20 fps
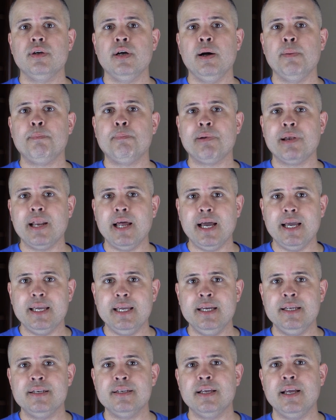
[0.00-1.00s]
Apply
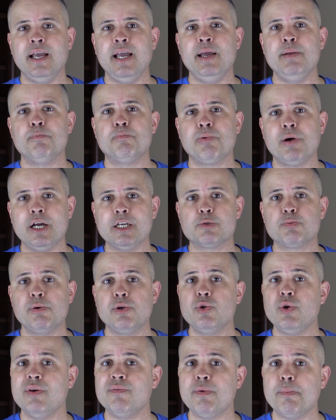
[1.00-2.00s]
it and prosper.
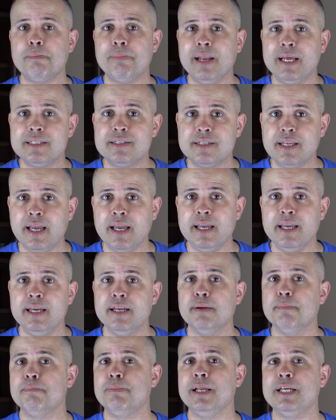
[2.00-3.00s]
You have a blessed day
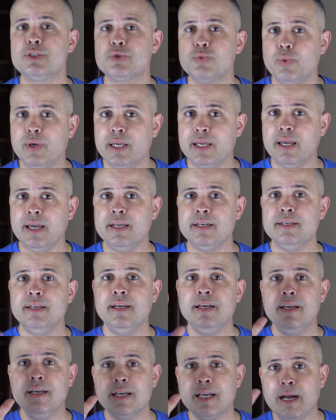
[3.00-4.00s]
and a blessed weekend.
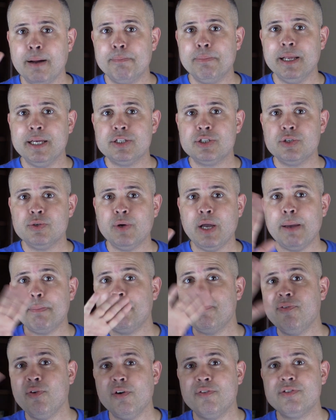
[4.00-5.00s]
God bless you.
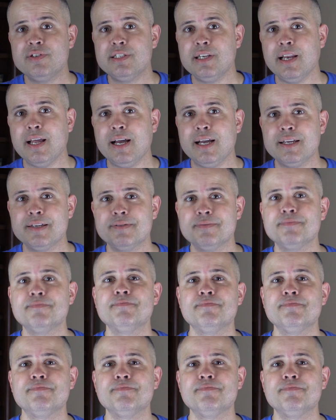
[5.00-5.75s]
Happy 4th of July.